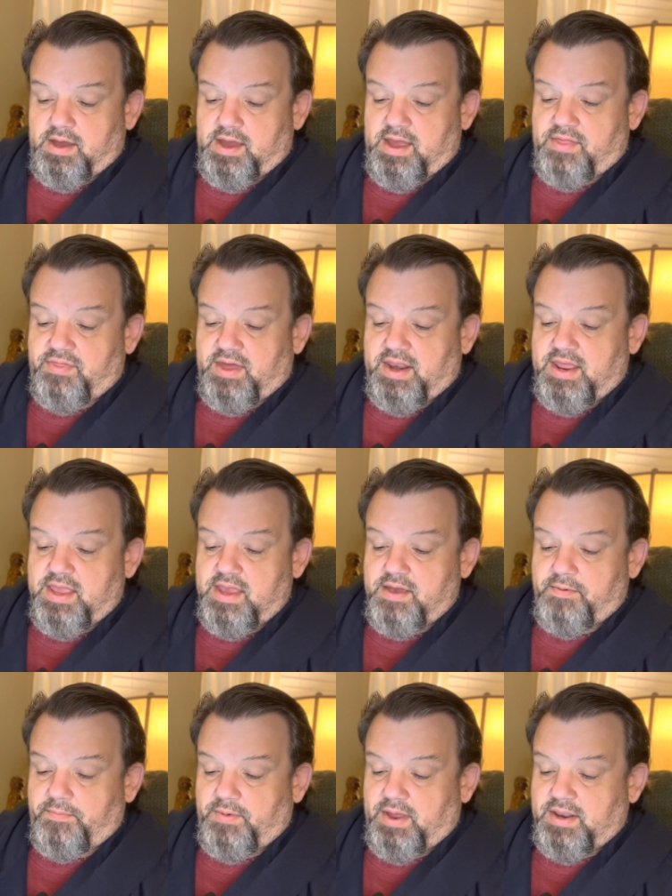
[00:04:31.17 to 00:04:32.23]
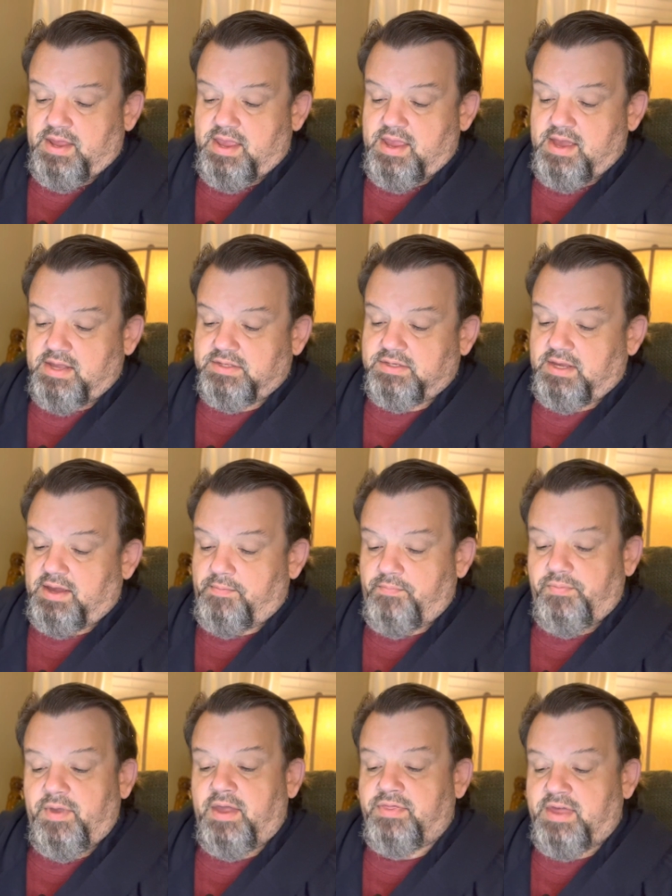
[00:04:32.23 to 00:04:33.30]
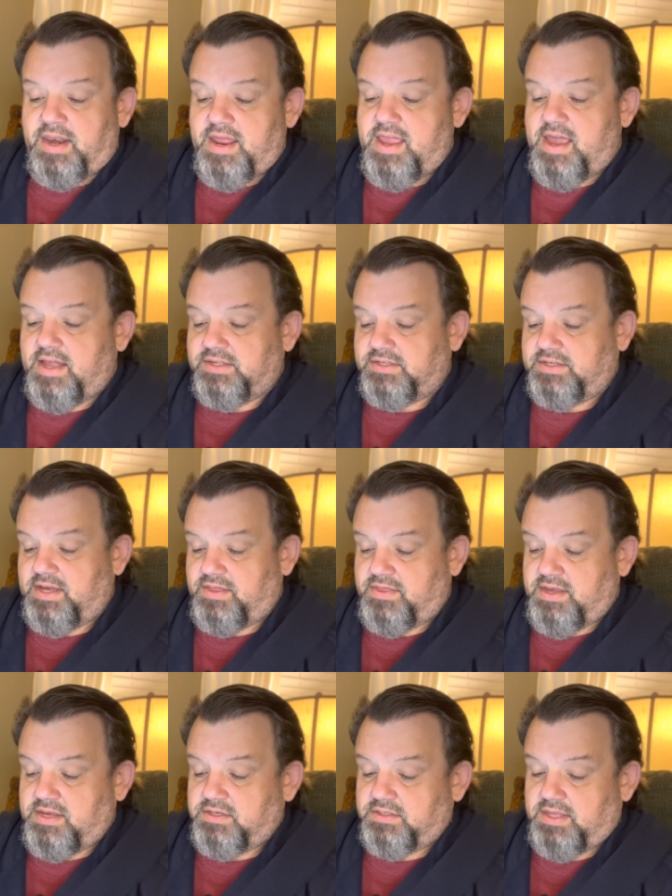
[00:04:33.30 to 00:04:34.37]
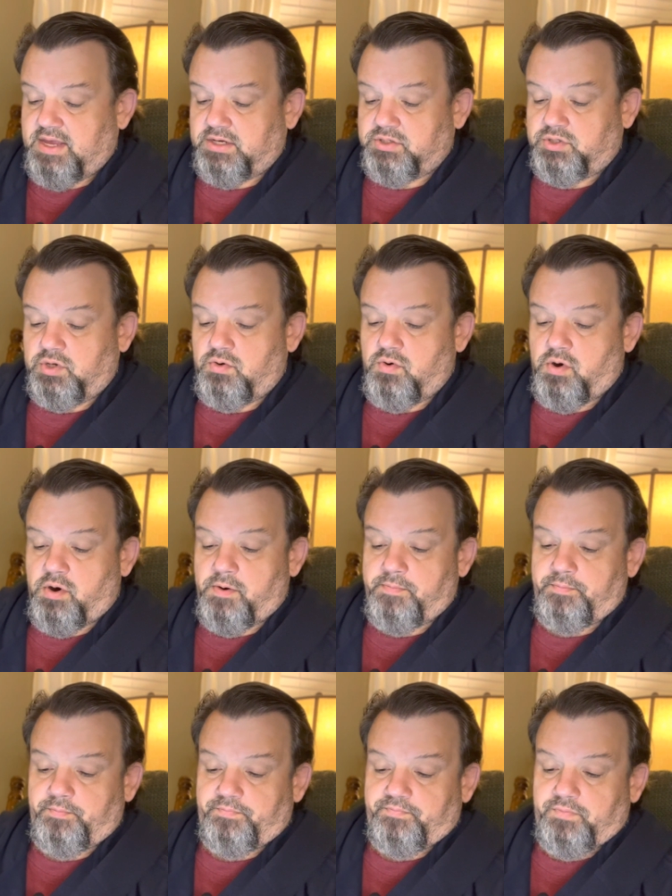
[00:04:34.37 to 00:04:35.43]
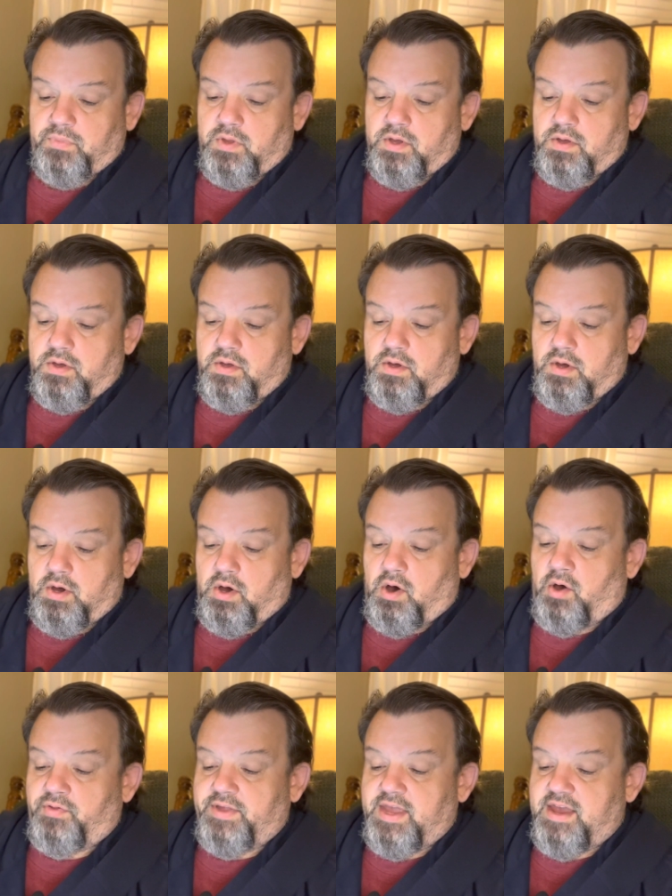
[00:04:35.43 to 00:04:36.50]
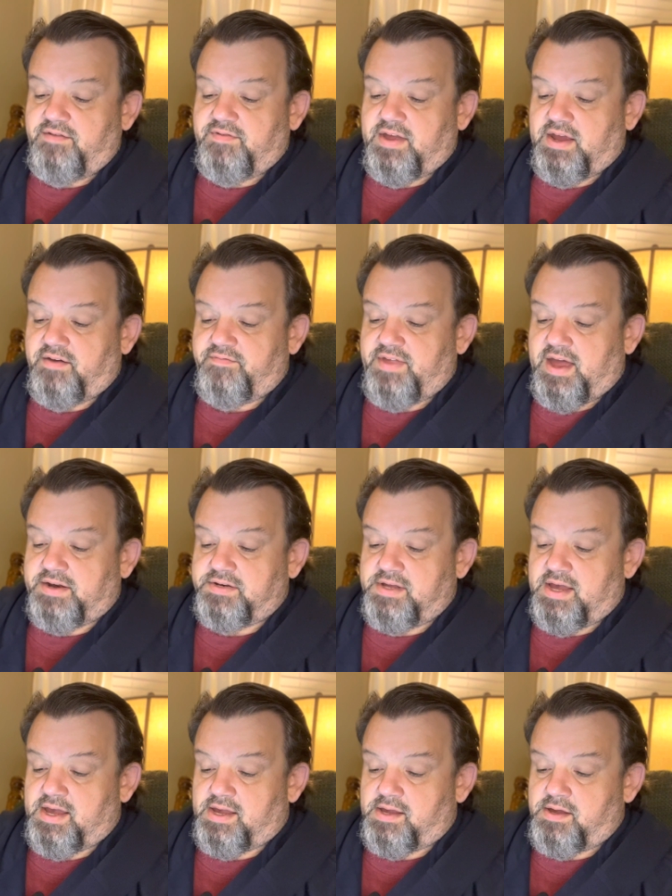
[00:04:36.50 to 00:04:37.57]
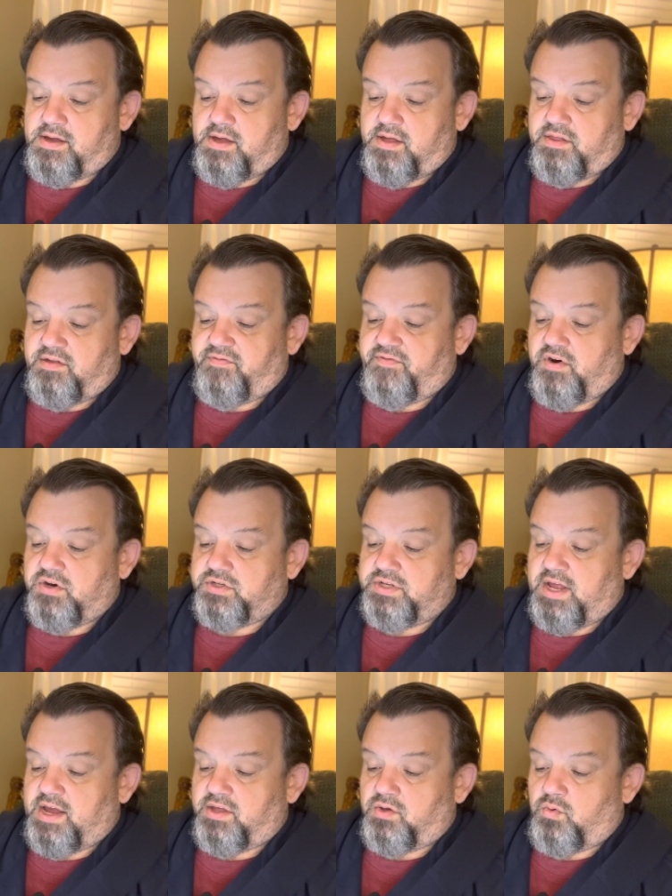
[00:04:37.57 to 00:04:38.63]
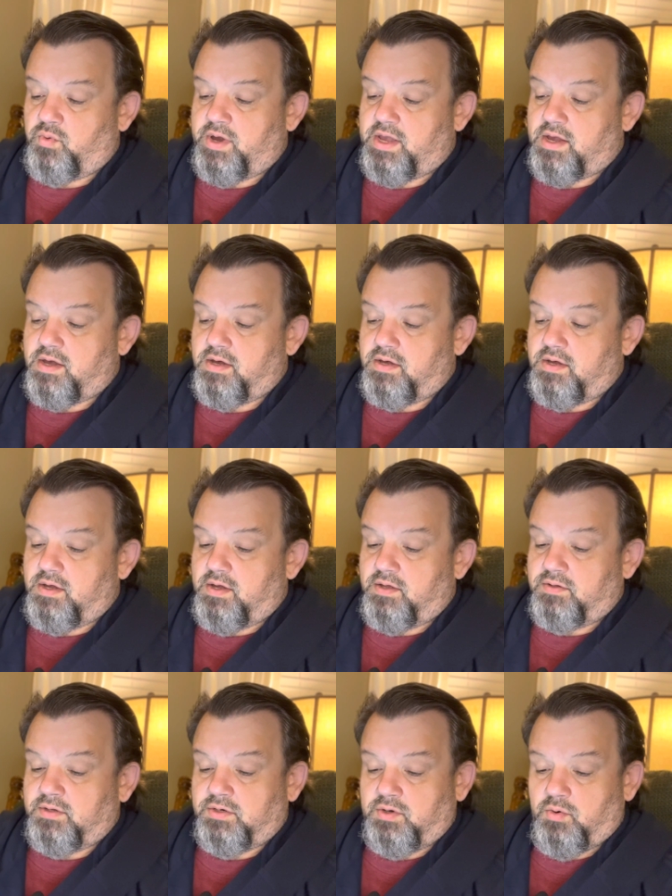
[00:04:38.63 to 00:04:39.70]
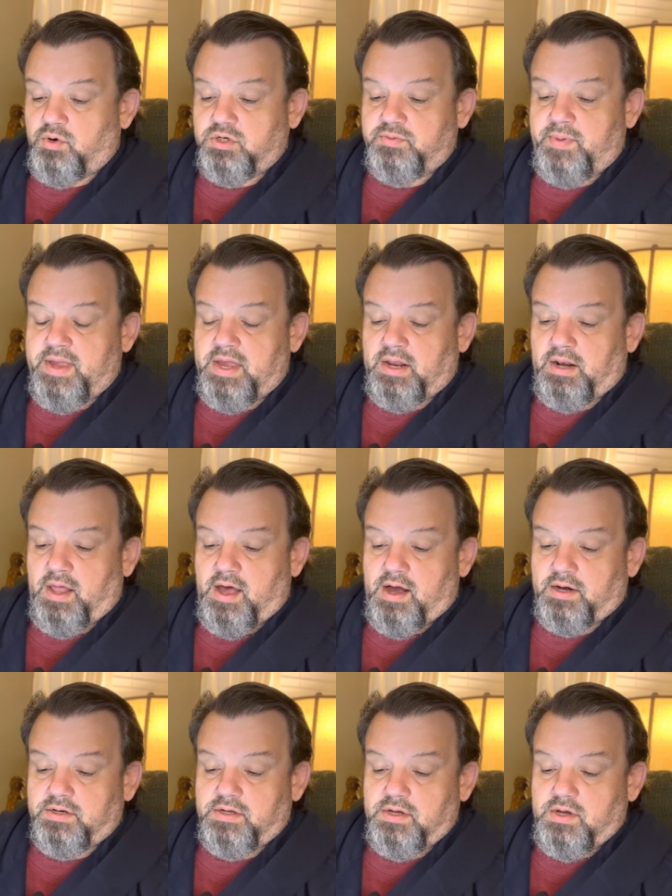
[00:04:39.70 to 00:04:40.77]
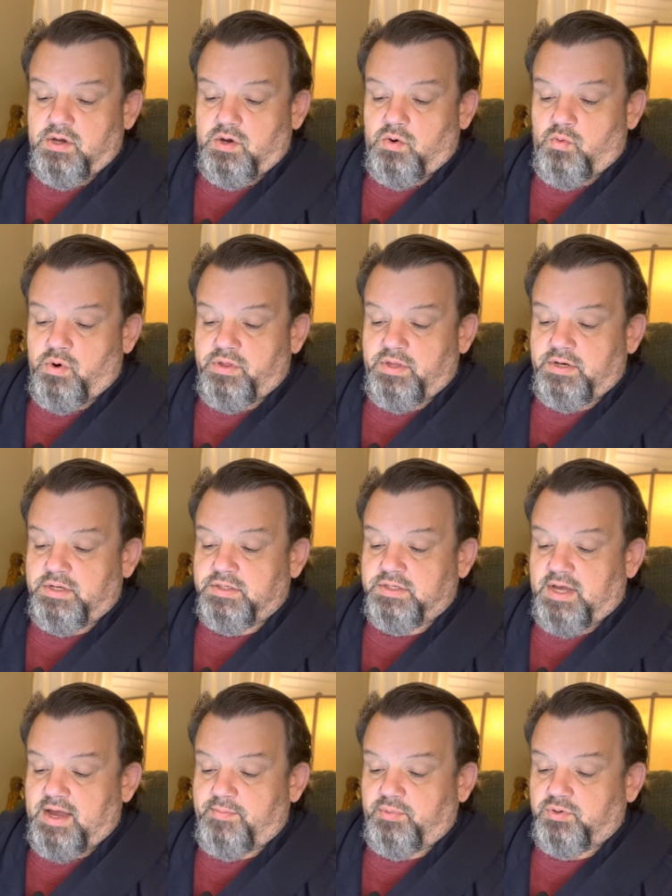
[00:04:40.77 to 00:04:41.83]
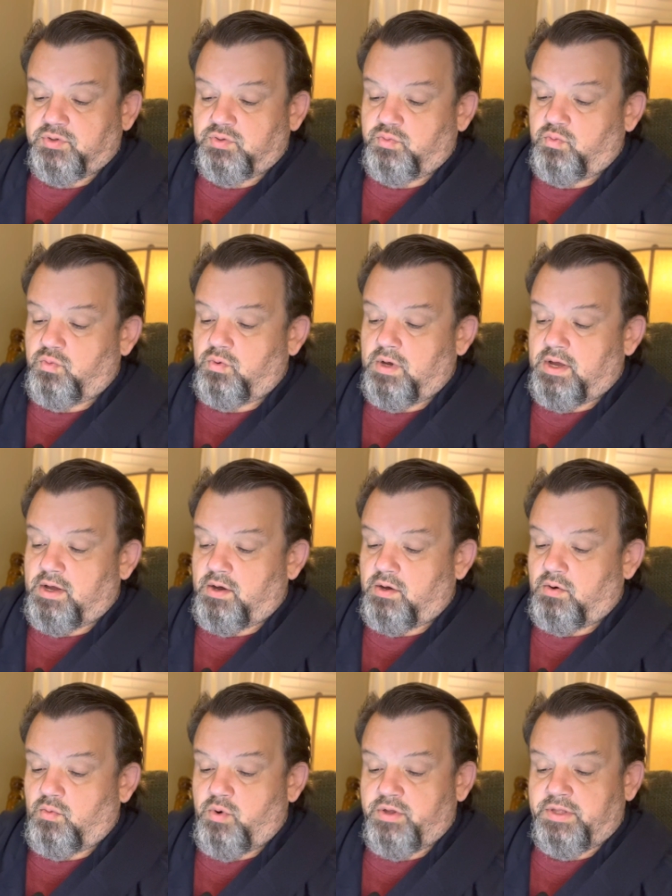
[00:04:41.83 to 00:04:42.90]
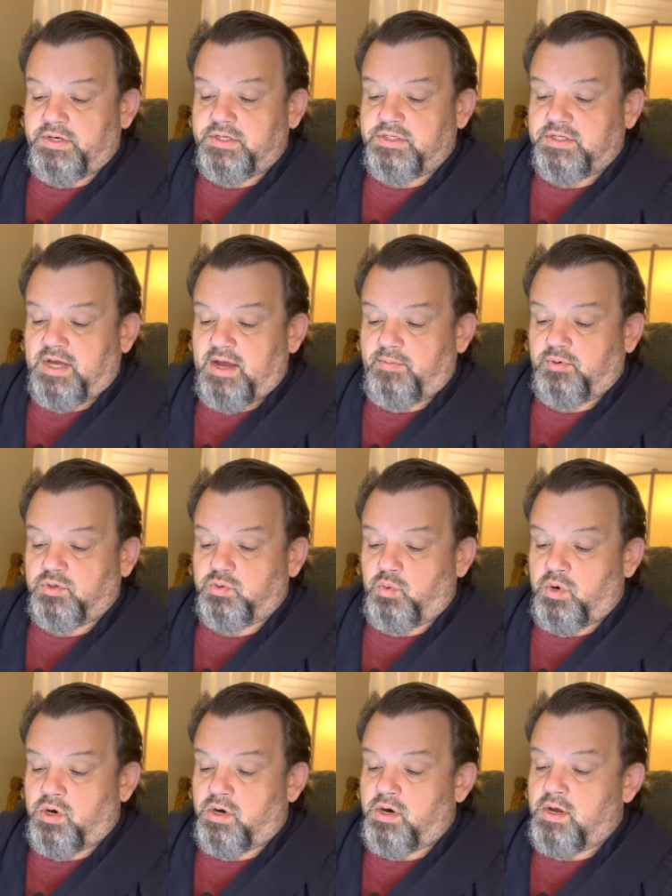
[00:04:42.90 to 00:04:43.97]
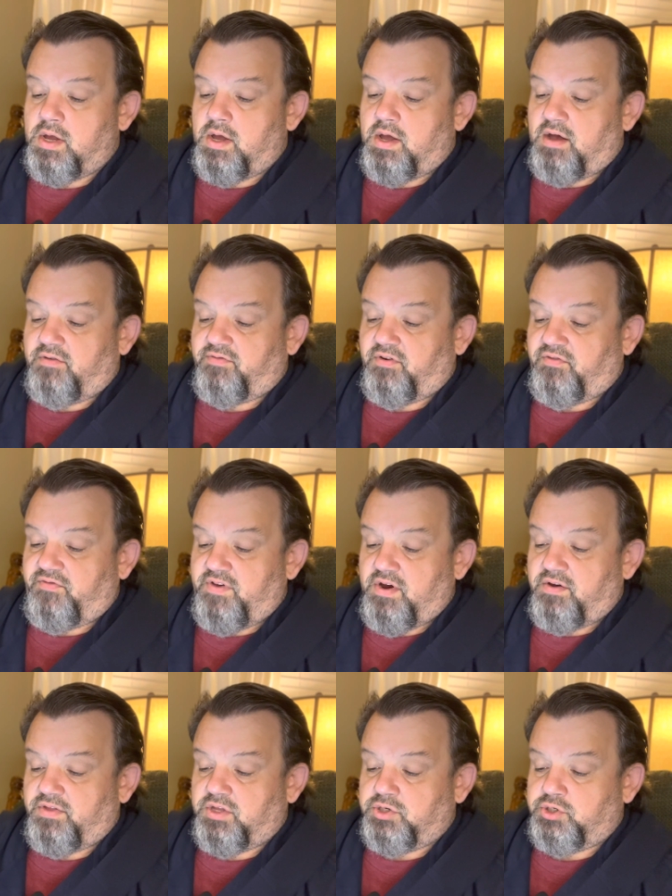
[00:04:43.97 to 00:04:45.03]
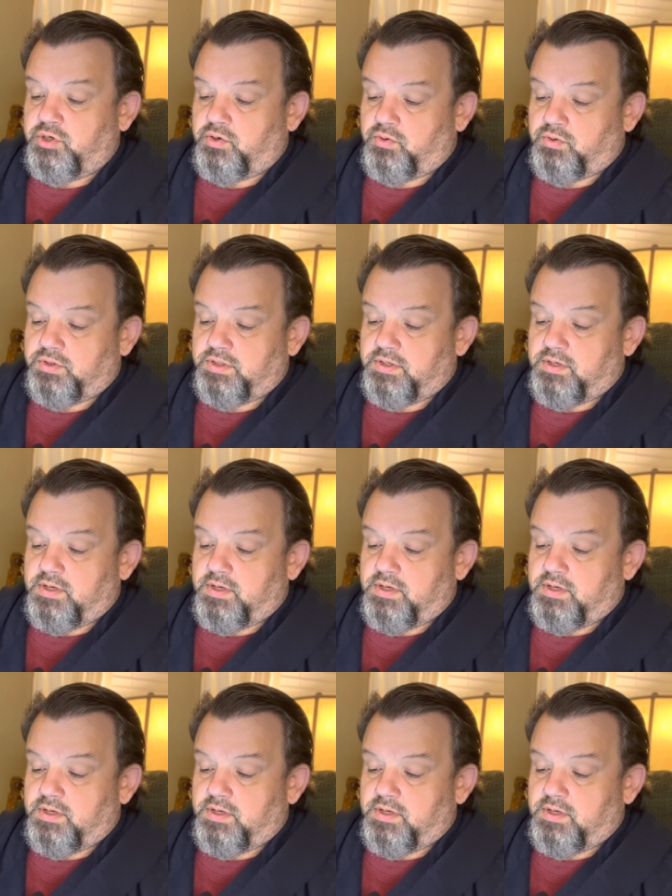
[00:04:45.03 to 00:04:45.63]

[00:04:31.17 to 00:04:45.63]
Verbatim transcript: and that he and he had and that he had said these things to her. On the evening of that day, the first day of the week, the doors being locked where the disciples uh, where the disciples were for fear of the Jews,